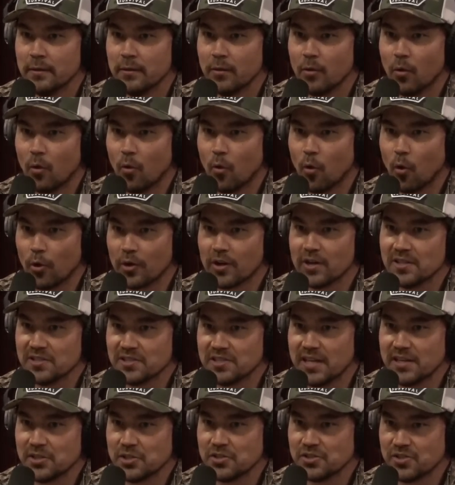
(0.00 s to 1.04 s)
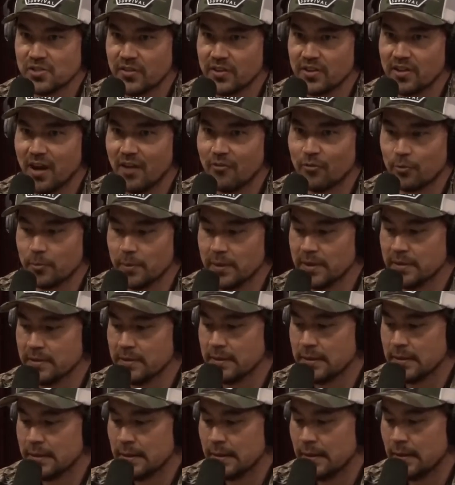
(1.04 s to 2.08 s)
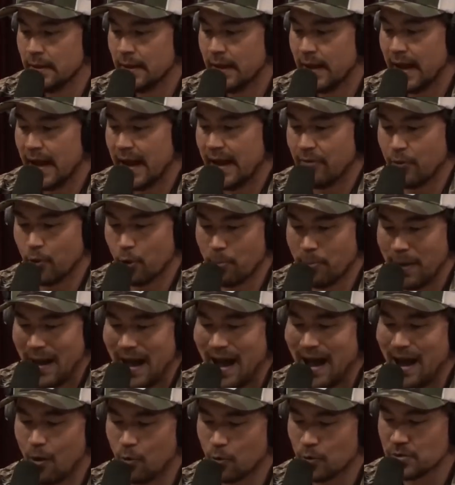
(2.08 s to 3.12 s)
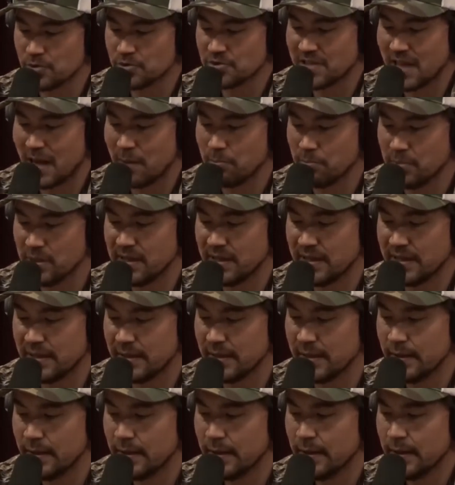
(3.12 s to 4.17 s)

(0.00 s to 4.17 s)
organizations in the government and their powers that be,